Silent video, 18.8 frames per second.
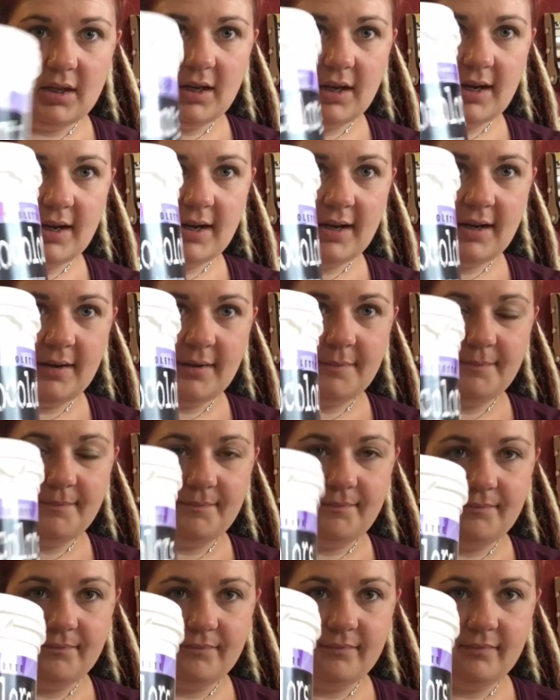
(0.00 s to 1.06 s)

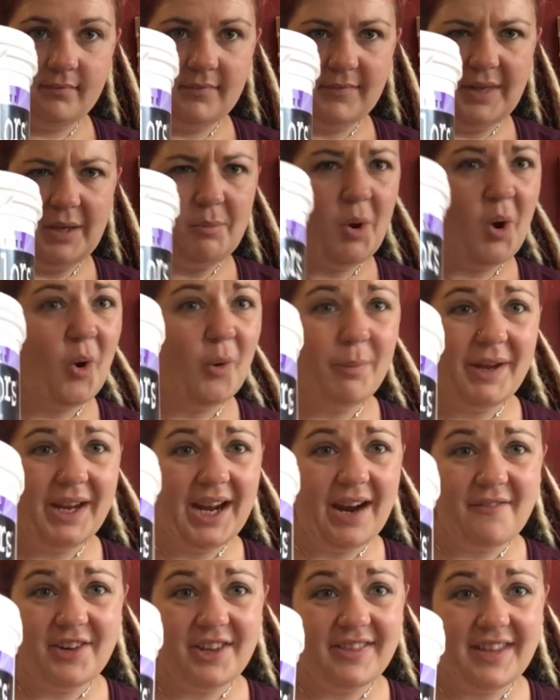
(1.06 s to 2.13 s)
I'm hoping
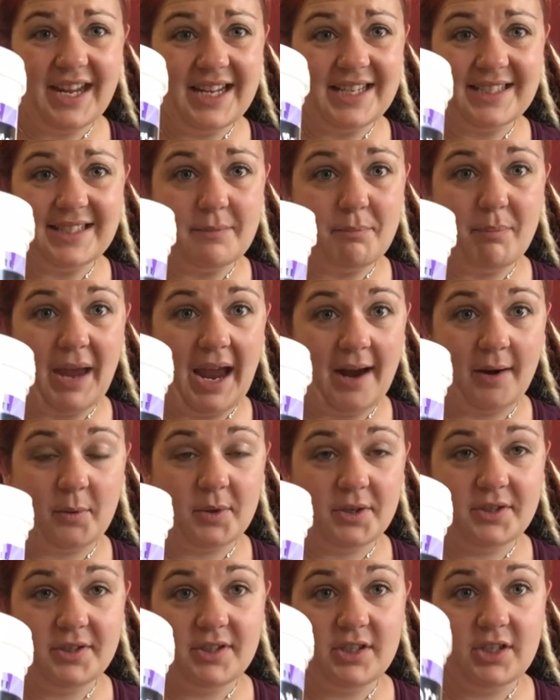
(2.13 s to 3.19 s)
everything isn't
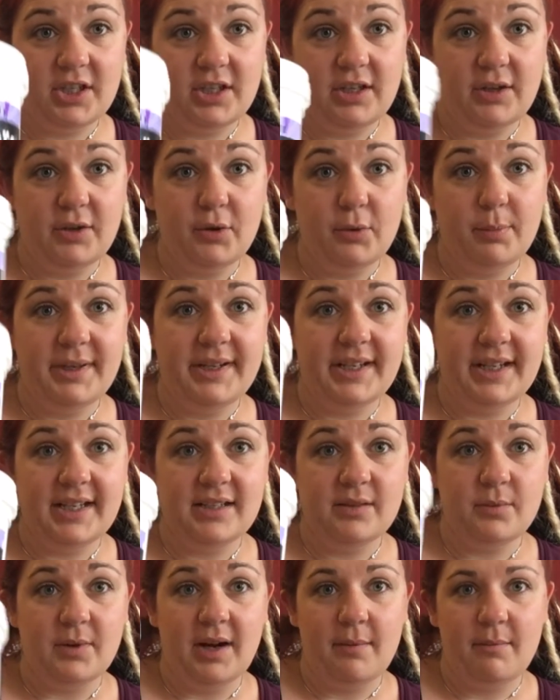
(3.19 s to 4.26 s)
backwards to you,
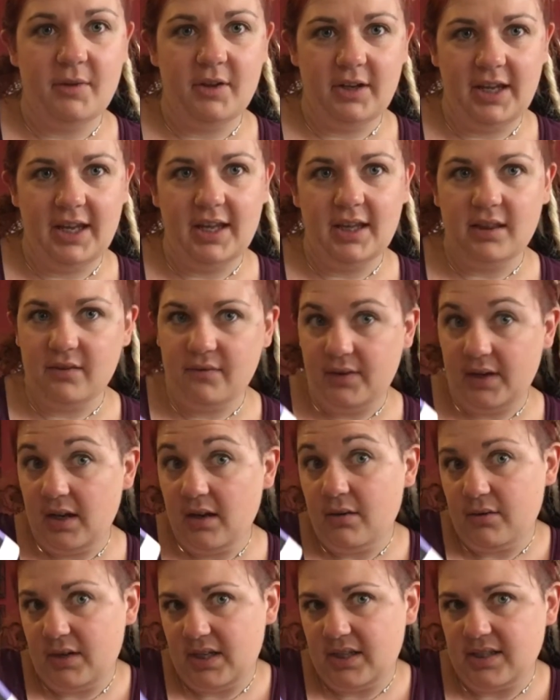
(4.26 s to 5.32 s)
because when I'm looking at the
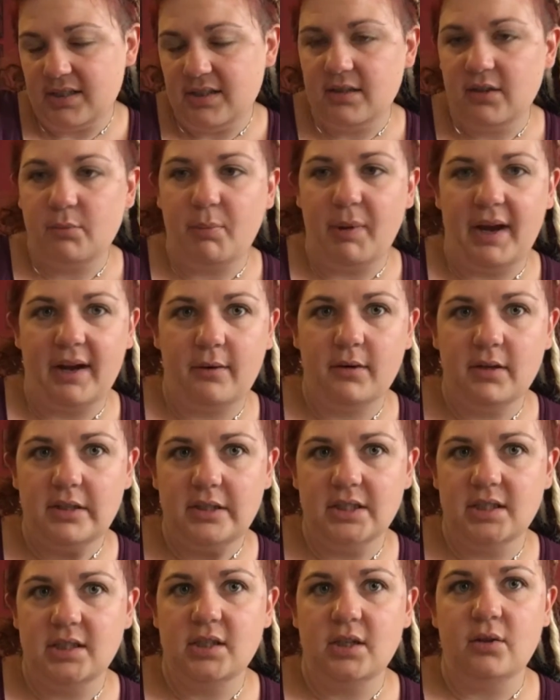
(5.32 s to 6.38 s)
video it does look
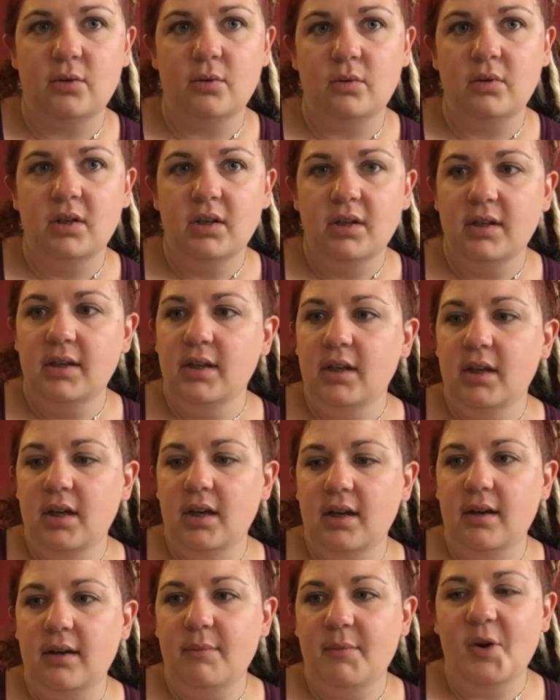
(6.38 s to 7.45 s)
backwards, so
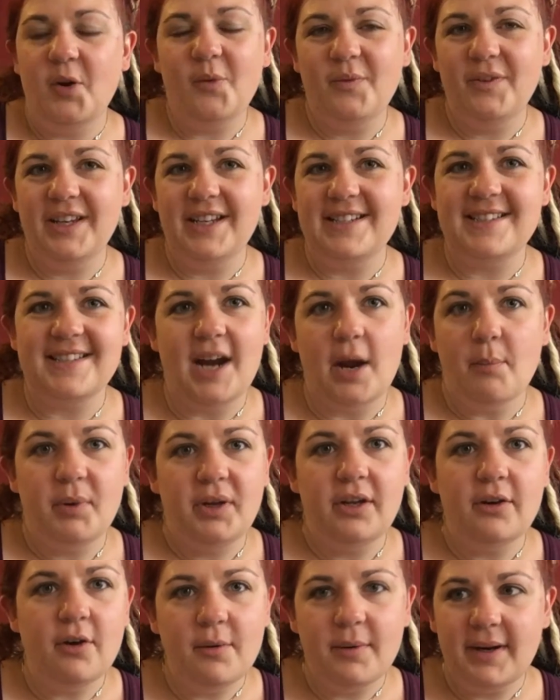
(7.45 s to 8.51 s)
hopefully it's not, but
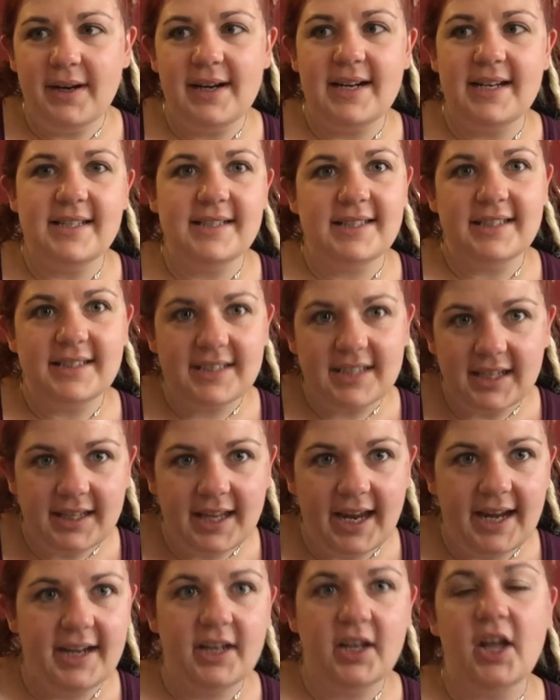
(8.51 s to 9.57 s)
you know what it is. It's
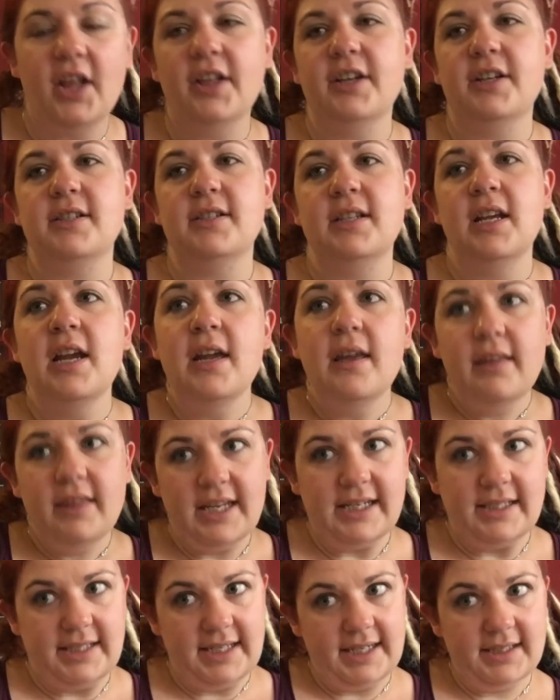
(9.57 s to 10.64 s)
Kaleidocolors.
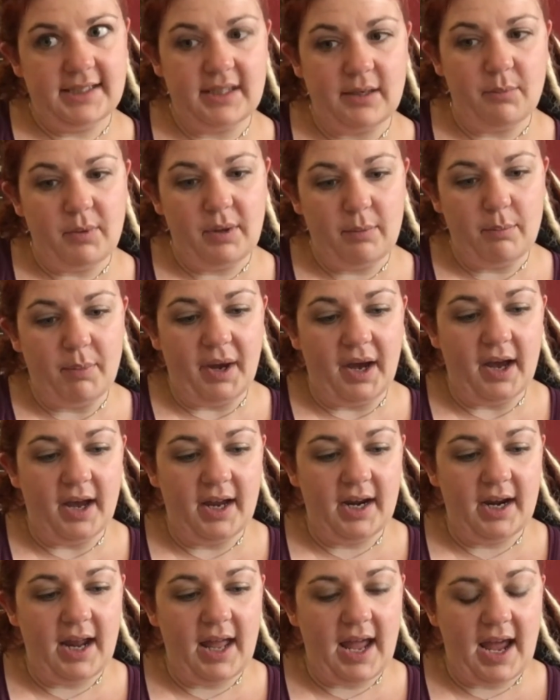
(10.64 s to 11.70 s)
These things can be
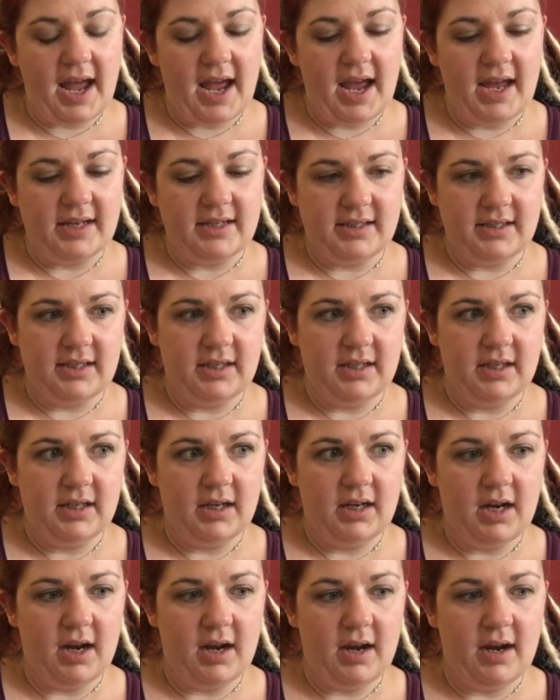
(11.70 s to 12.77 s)
bought at
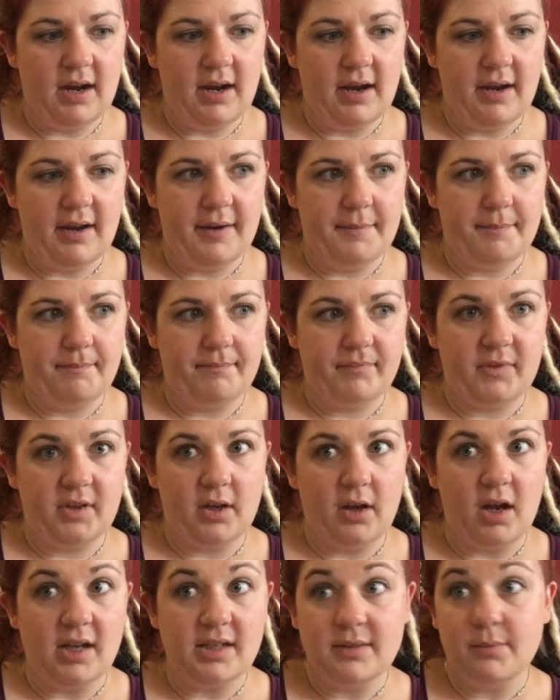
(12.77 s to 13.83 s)

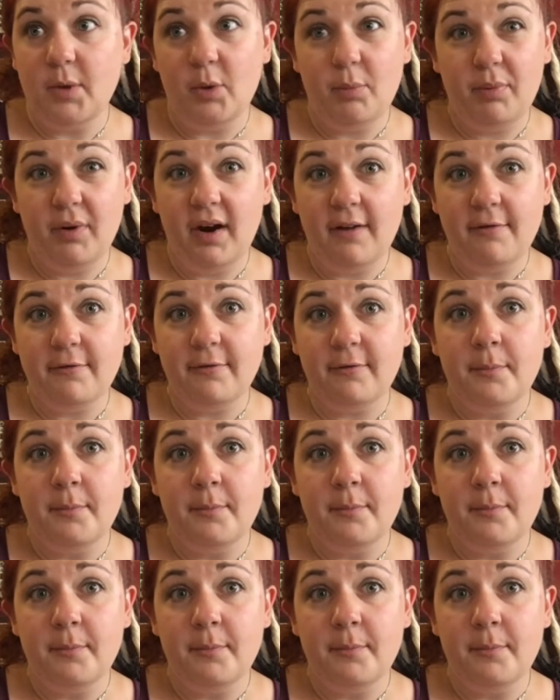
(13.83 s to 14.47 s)
Cosmoprof.